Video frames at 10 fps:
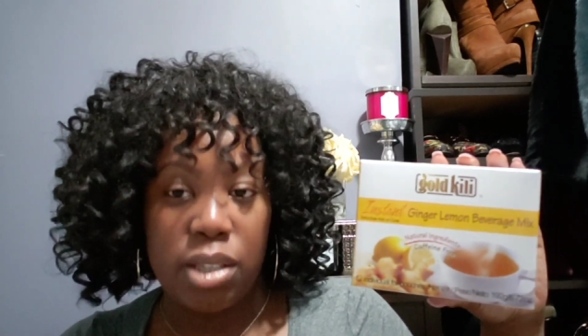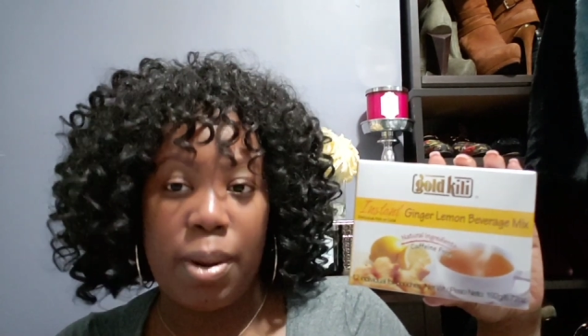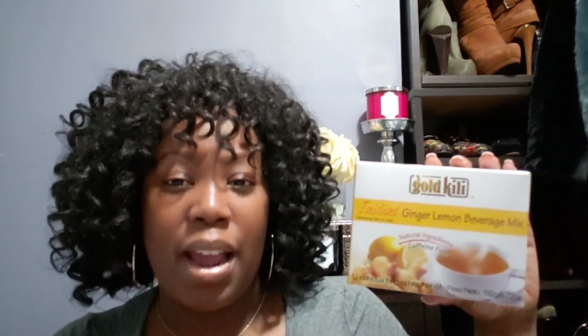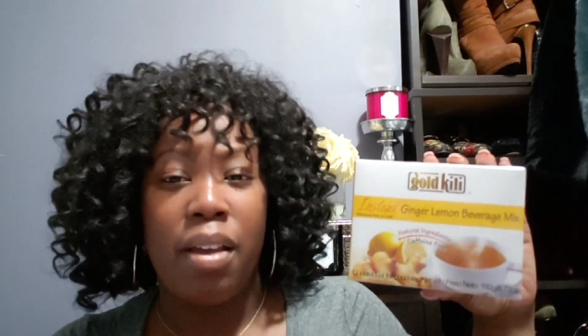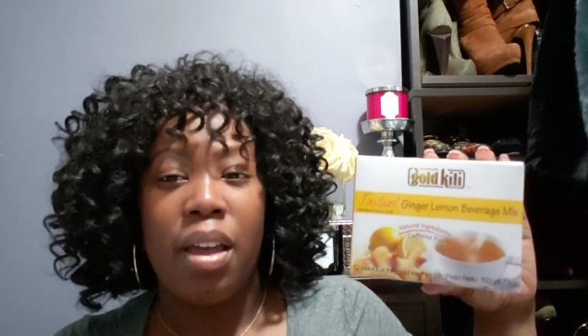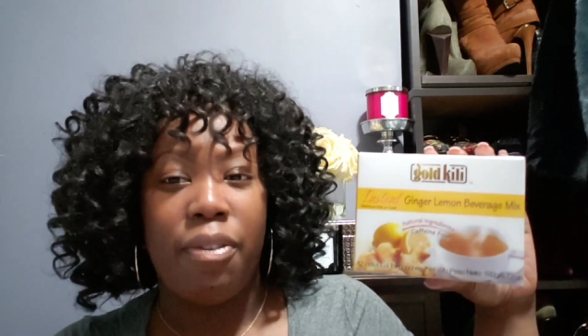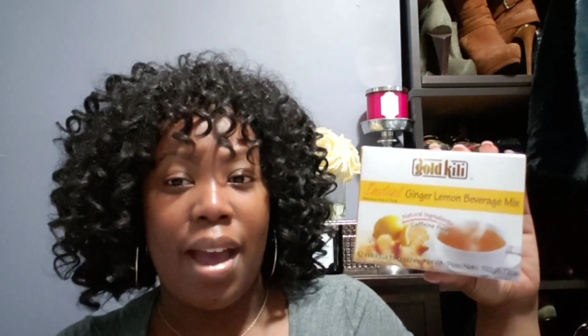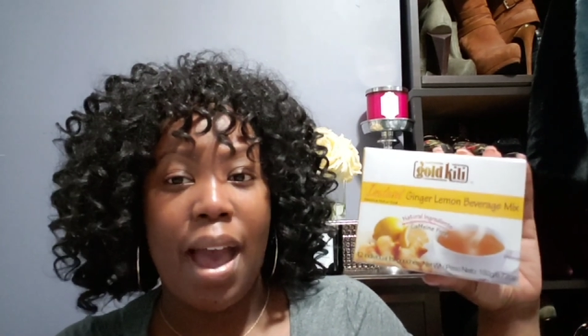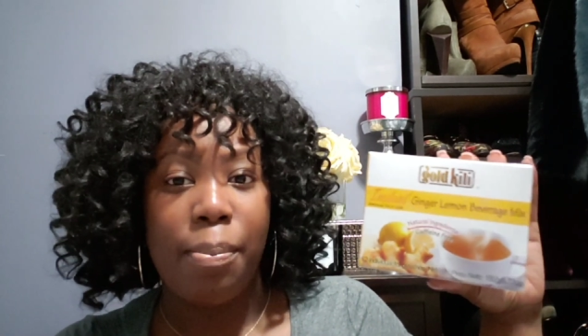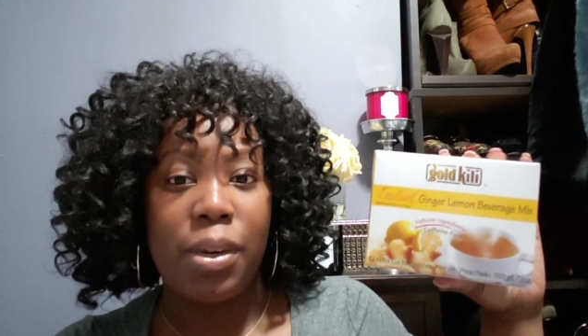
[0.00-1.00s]
but if I
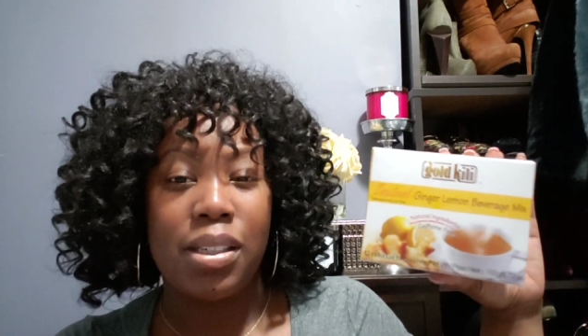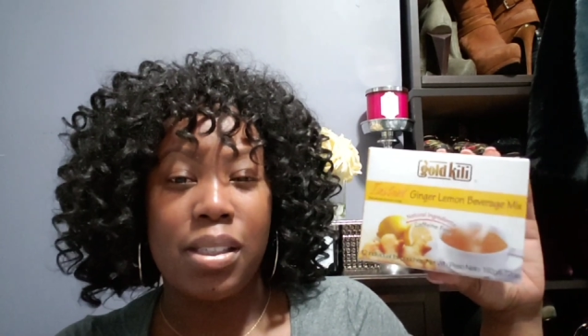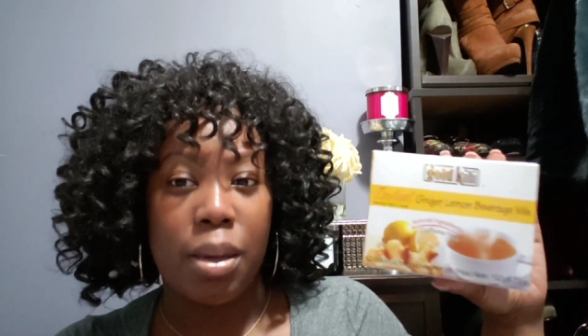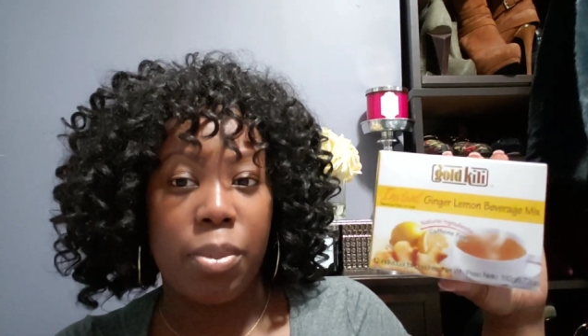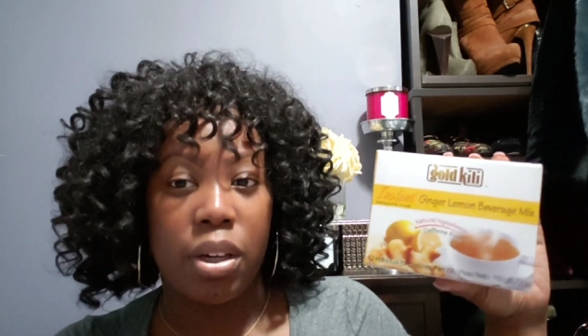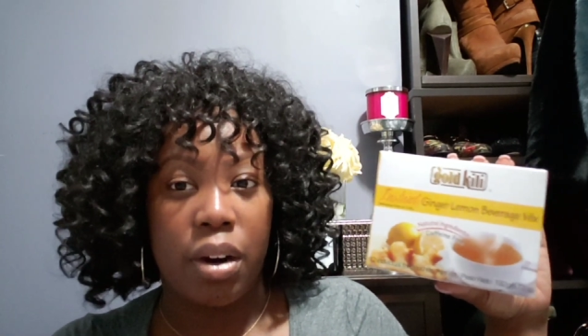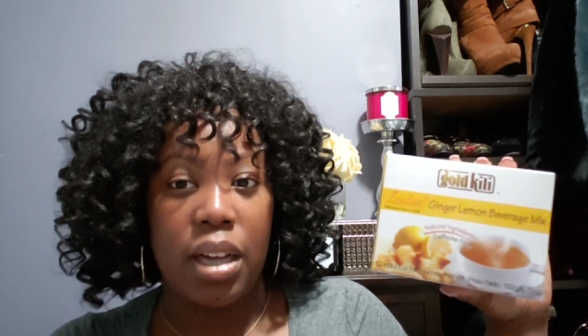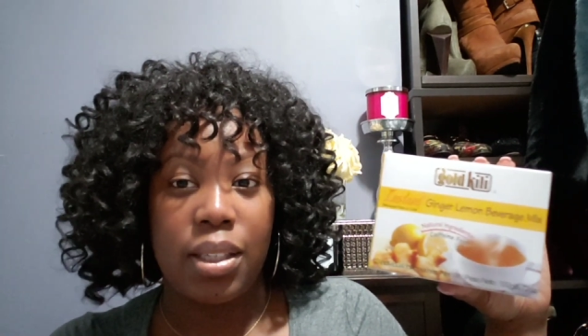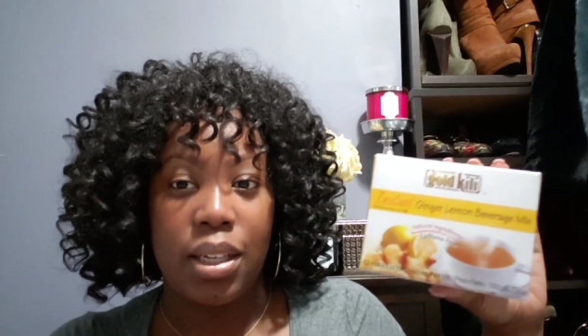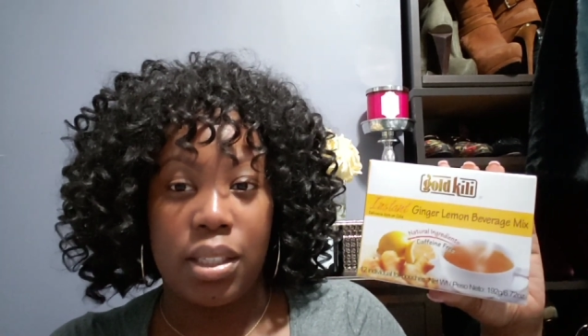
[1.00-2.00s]
happen to stumble
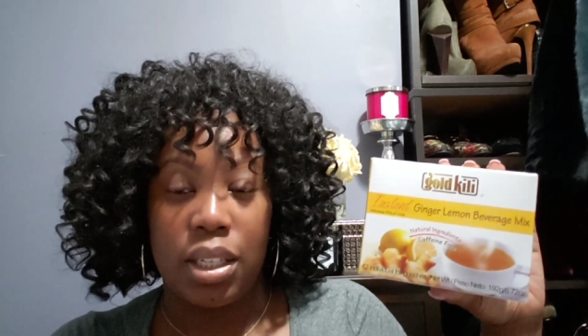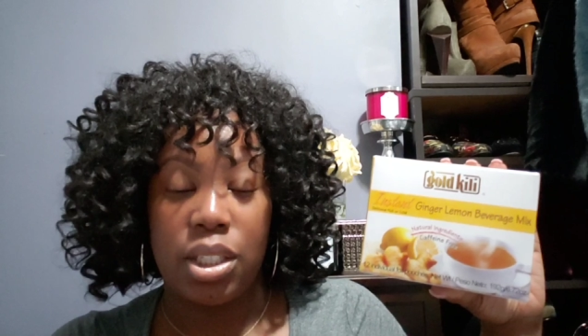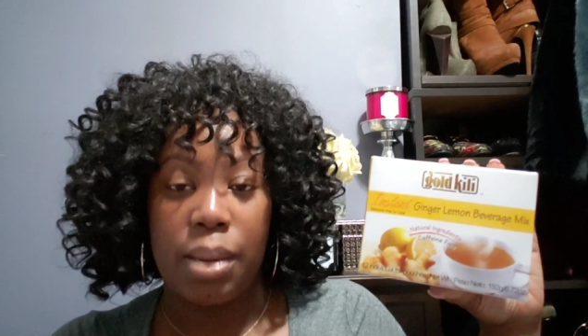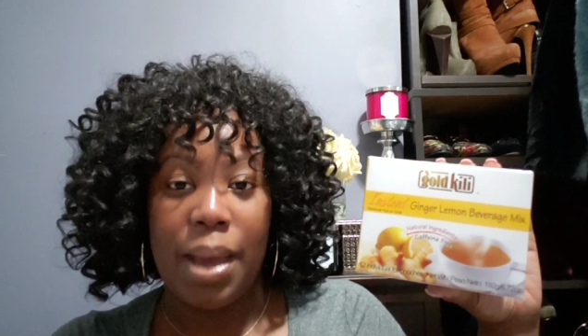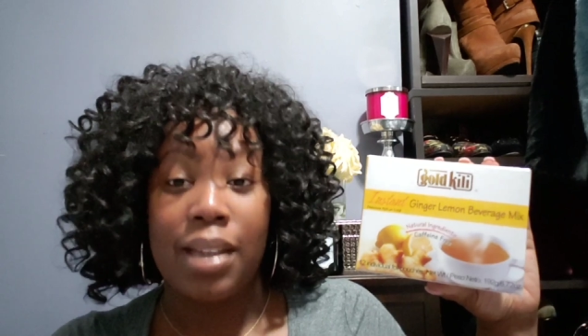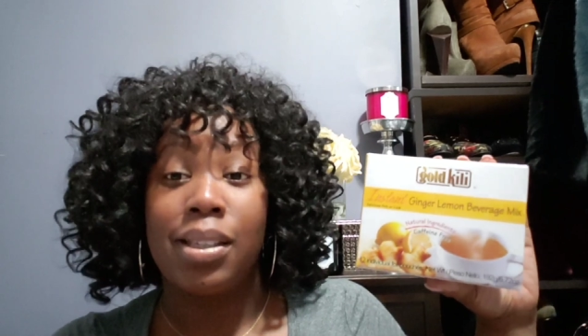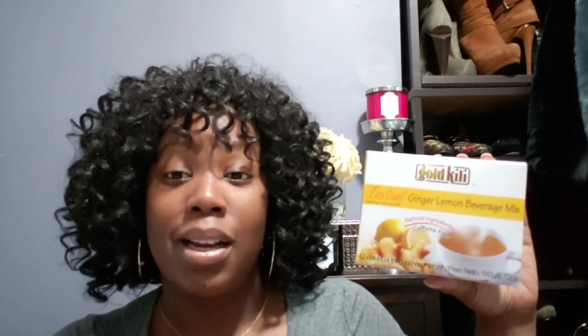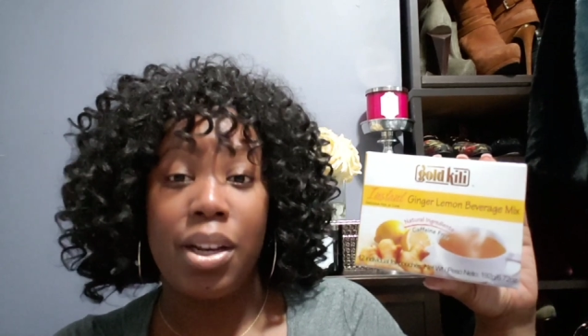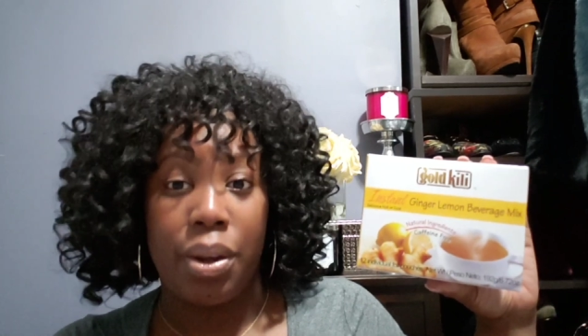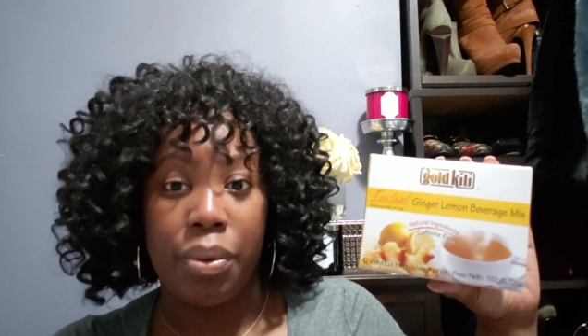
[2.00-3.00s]
across it in TJ Maxx and
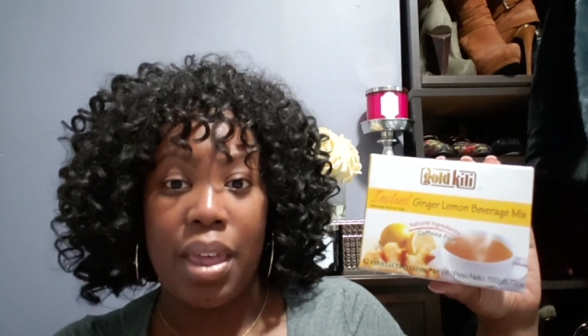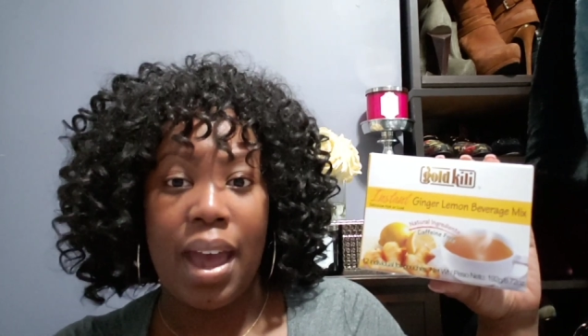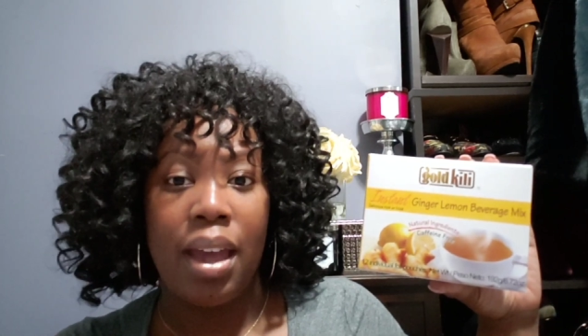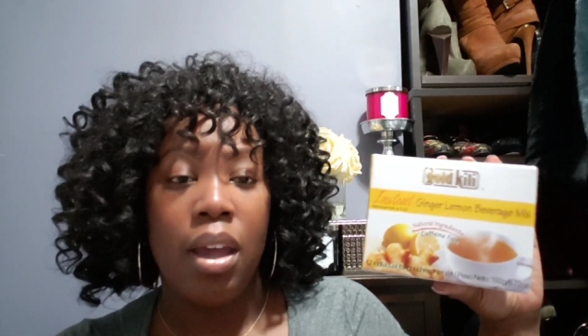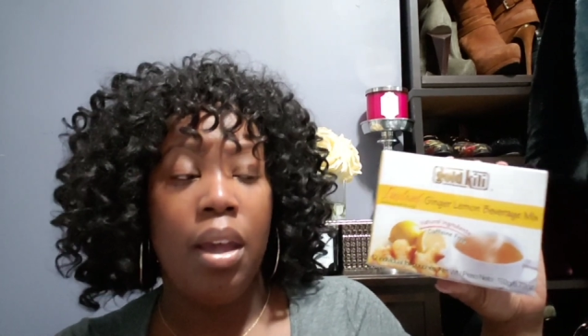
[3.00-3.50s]
they know that,